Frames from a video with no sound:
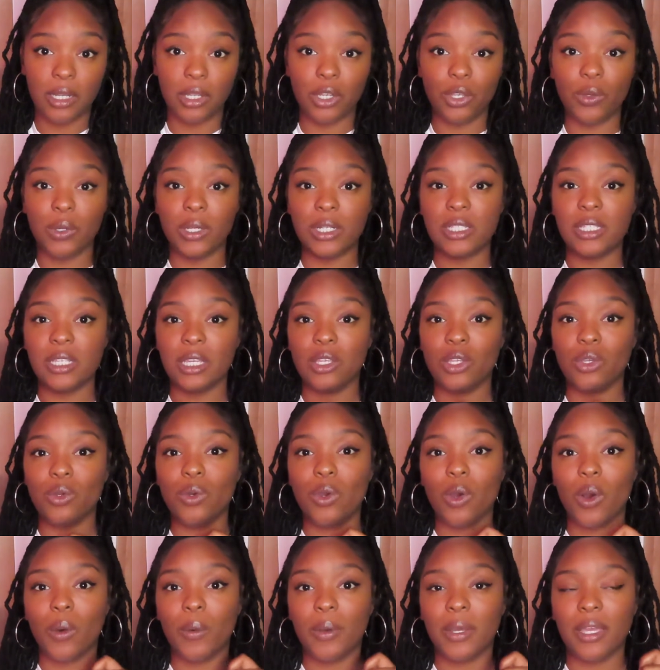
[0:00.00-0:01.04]
and you continue
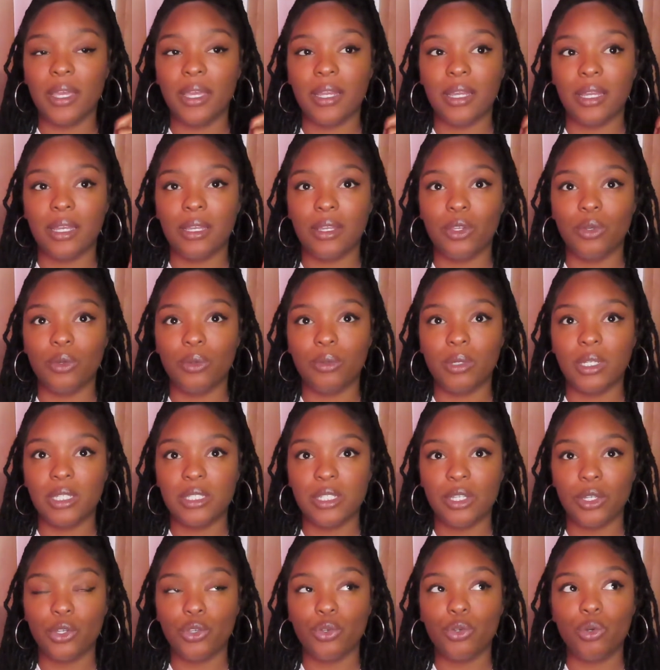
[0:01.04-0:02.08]
going and you
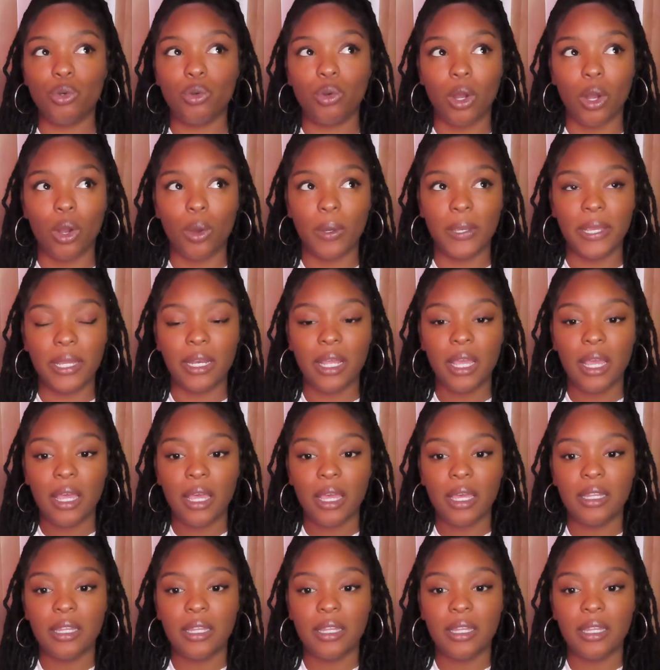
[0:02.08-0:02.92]
continue growing,